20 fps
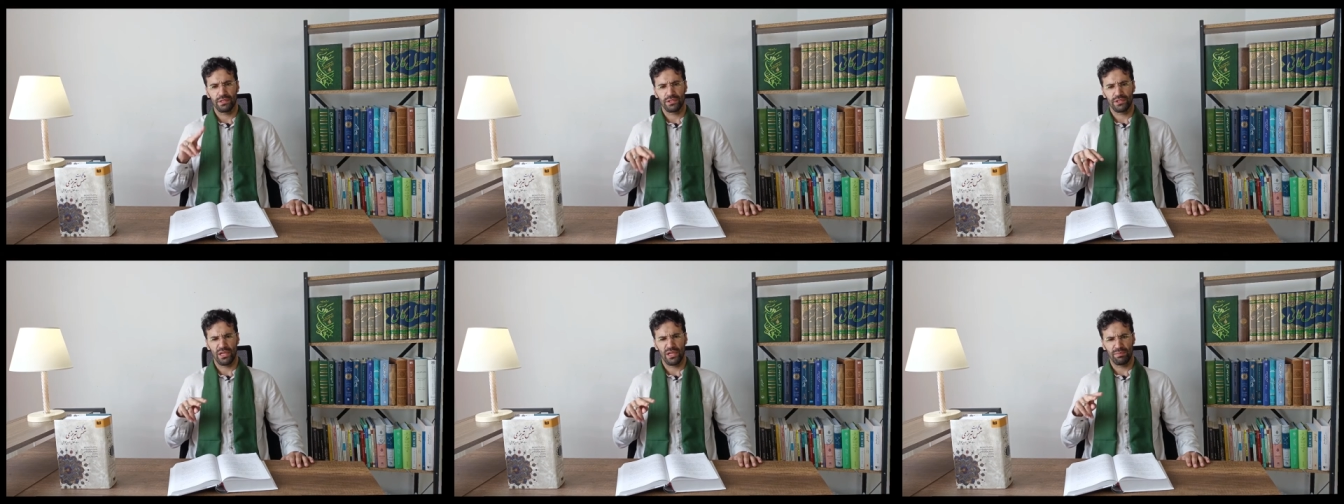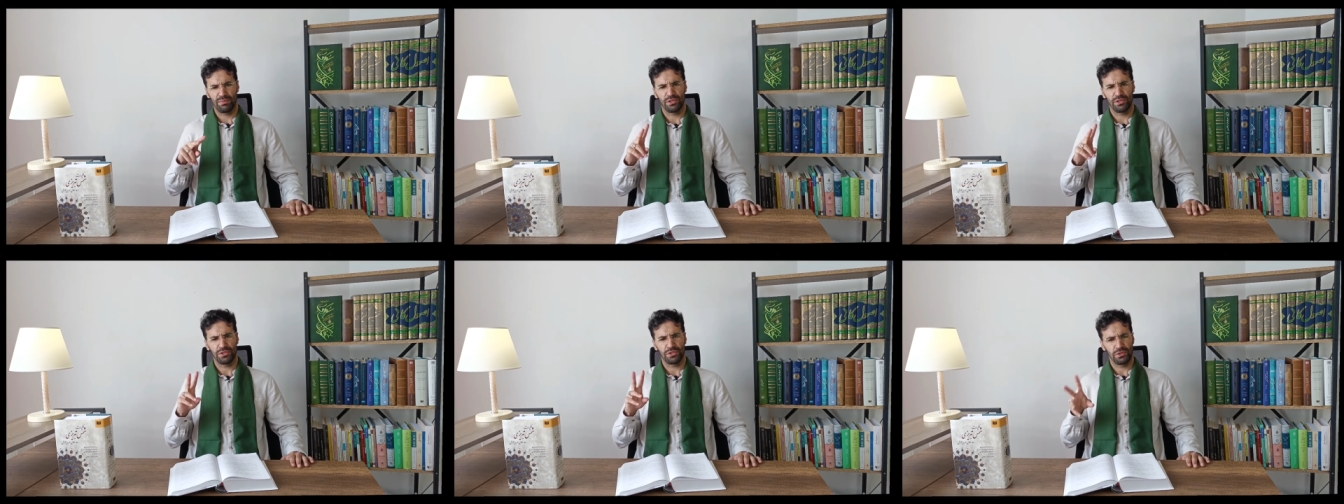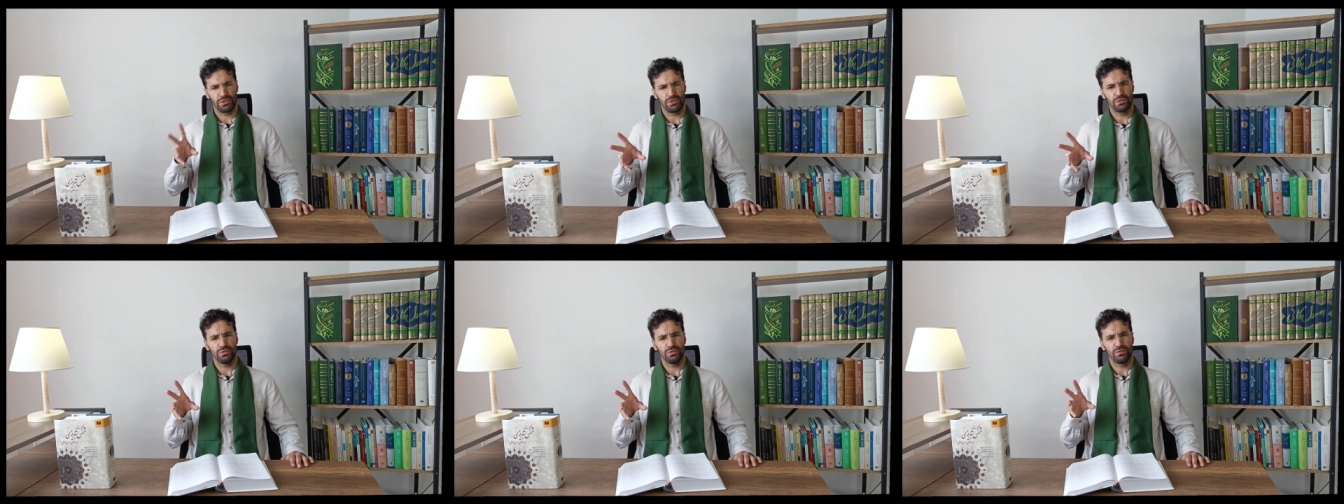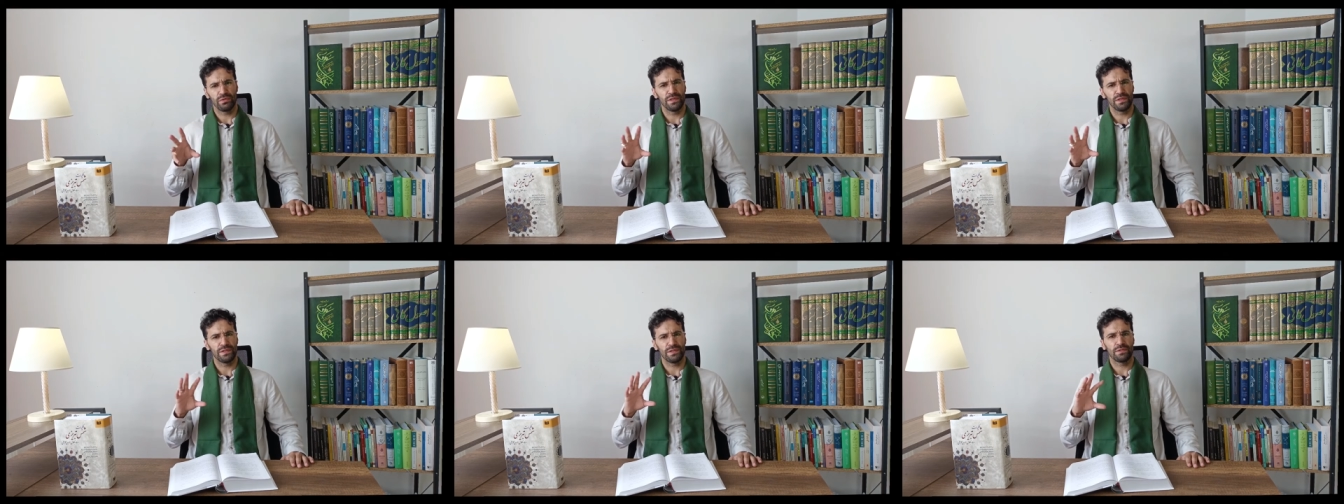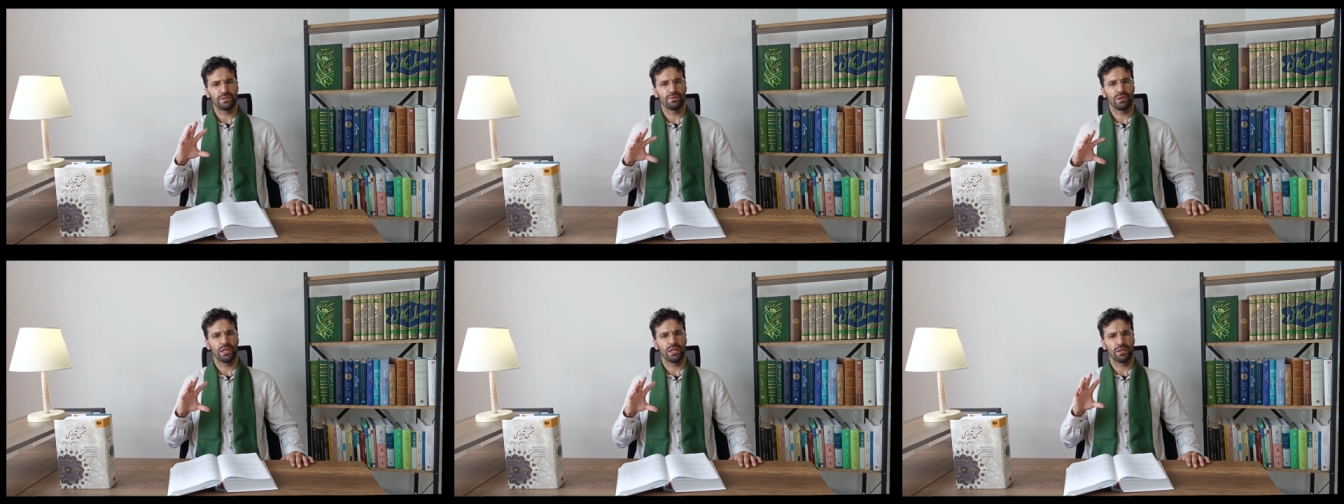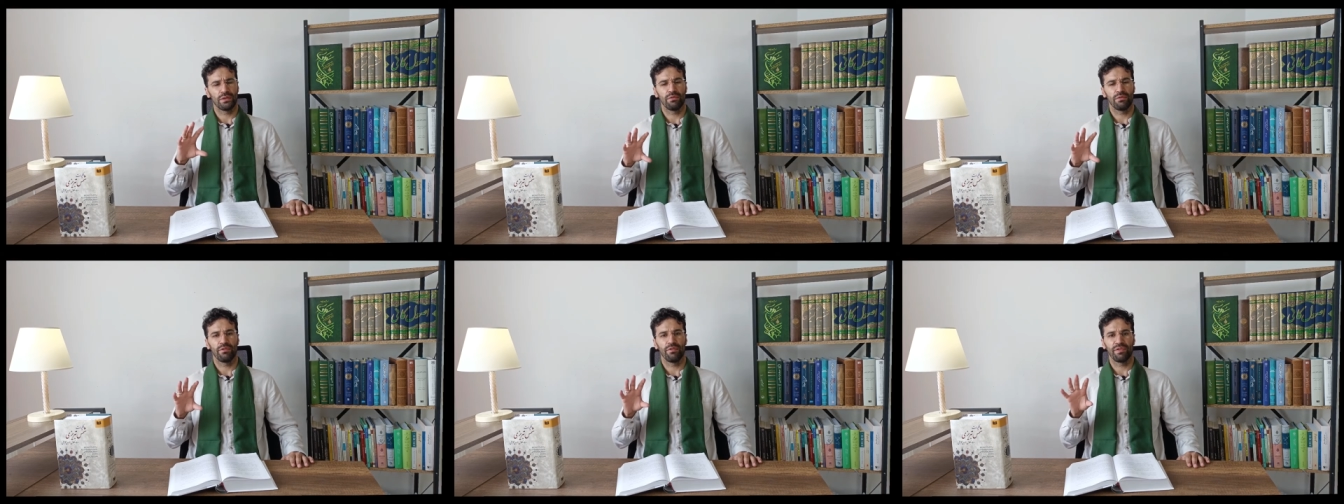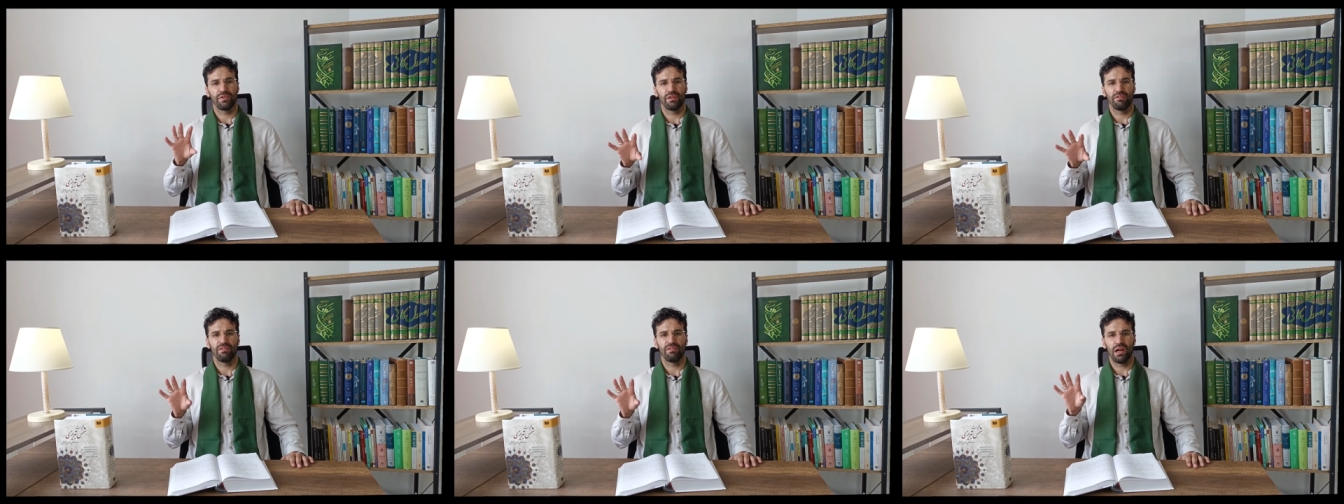uh, chapter 2, verses
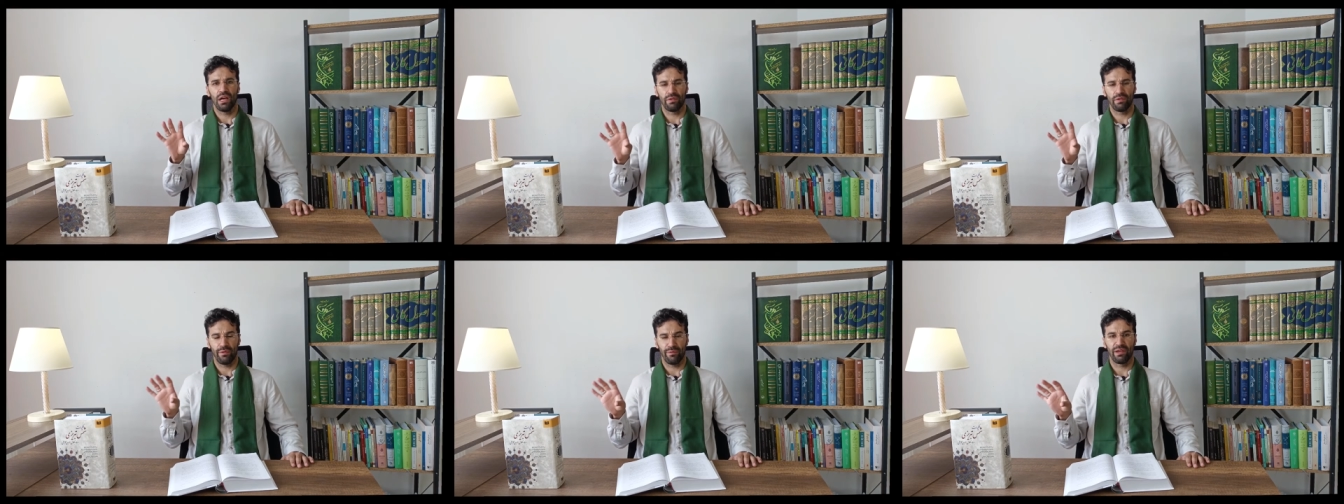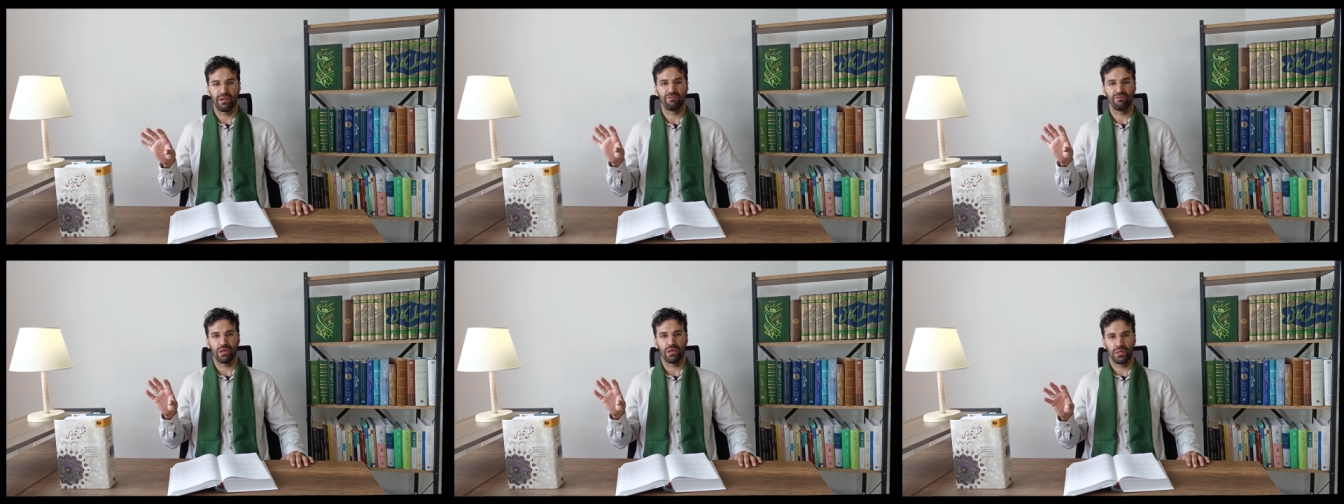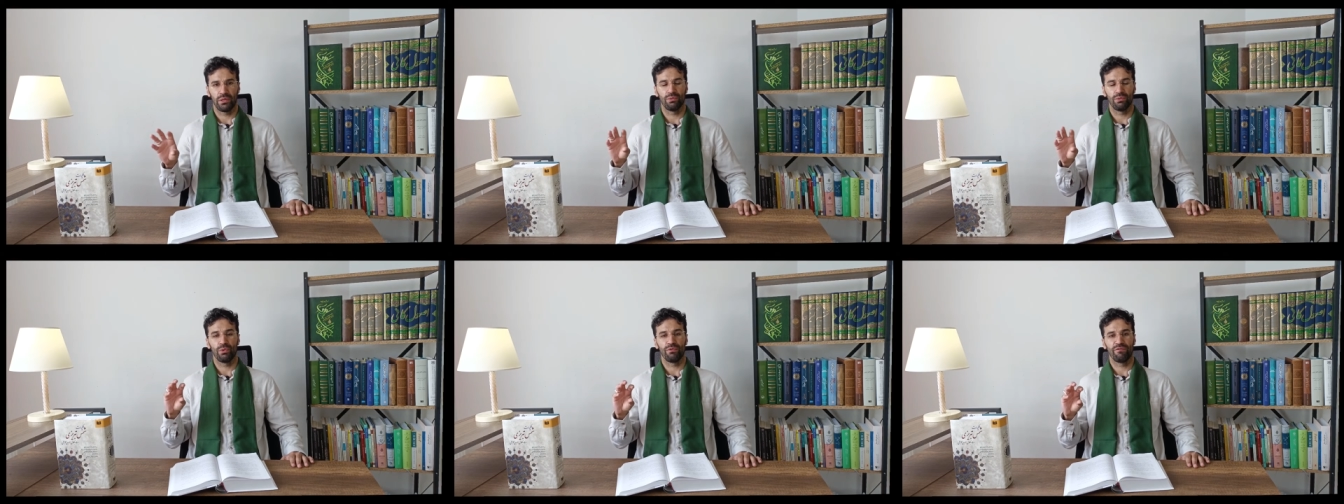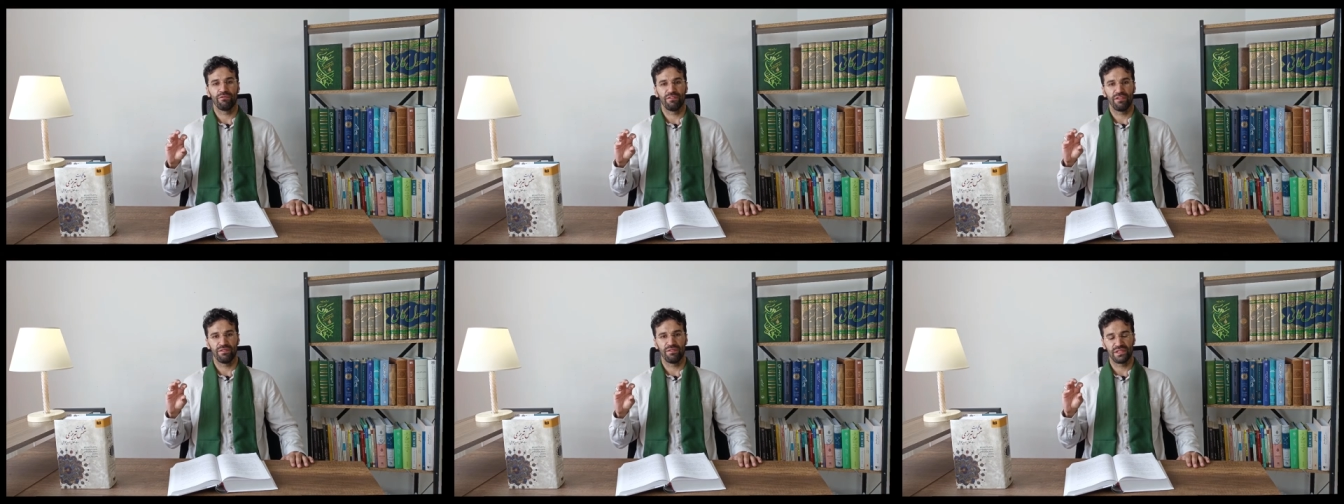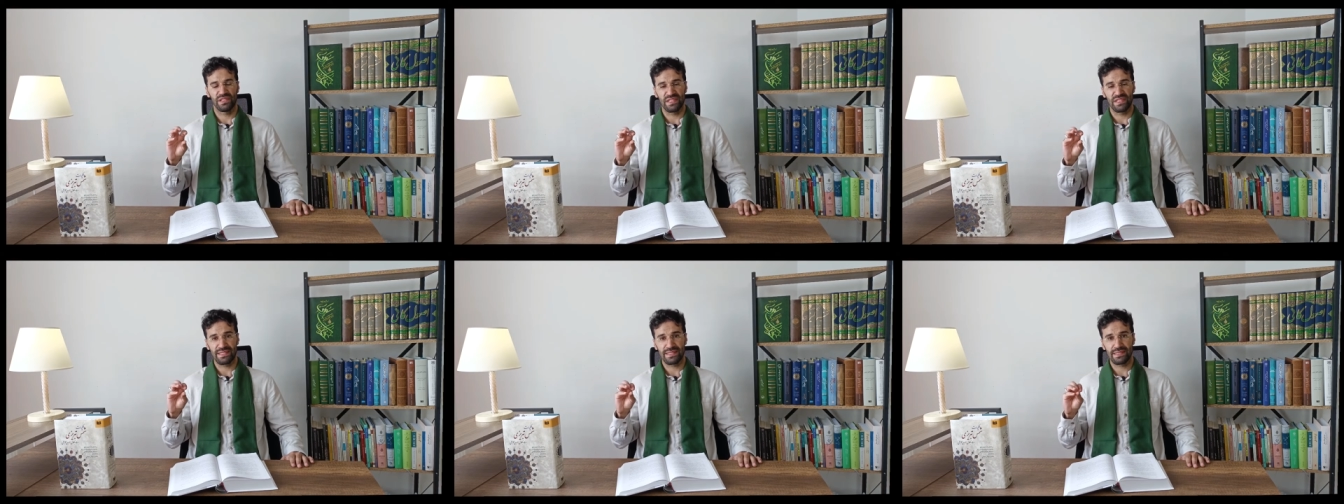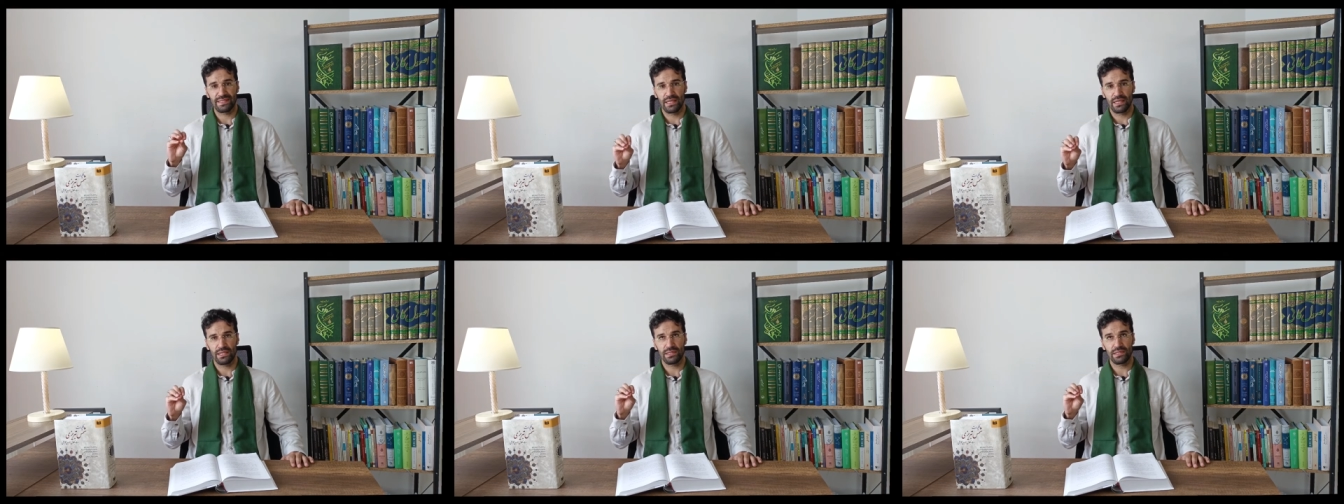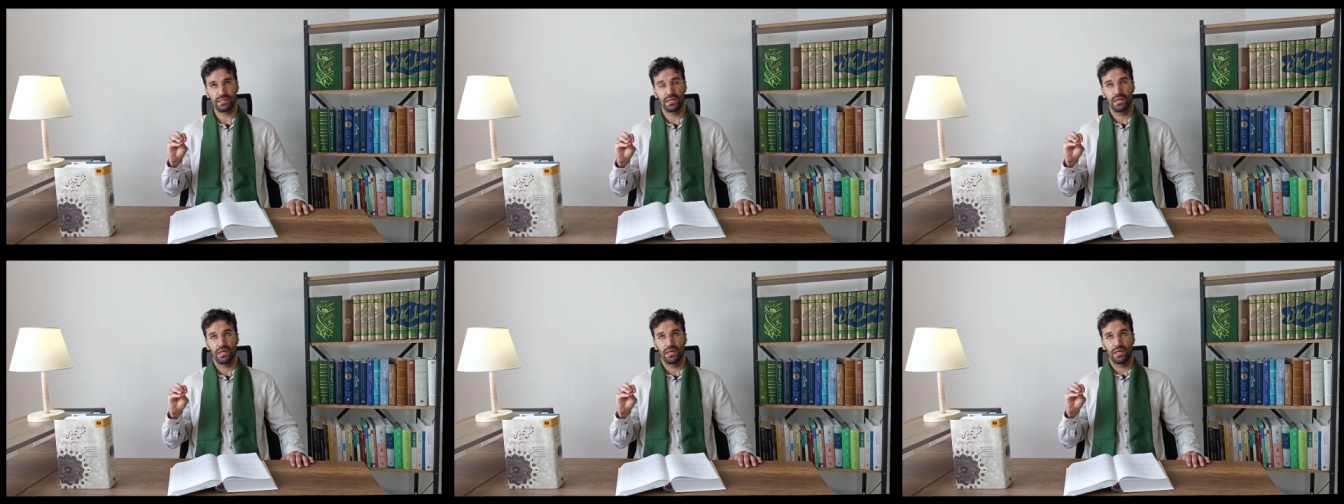155 and
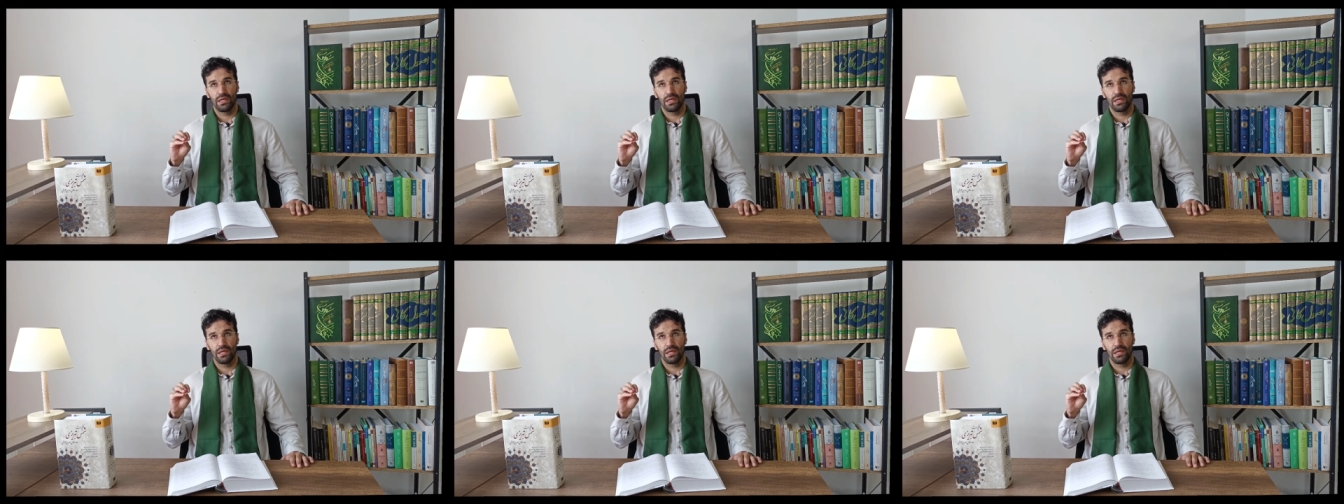156.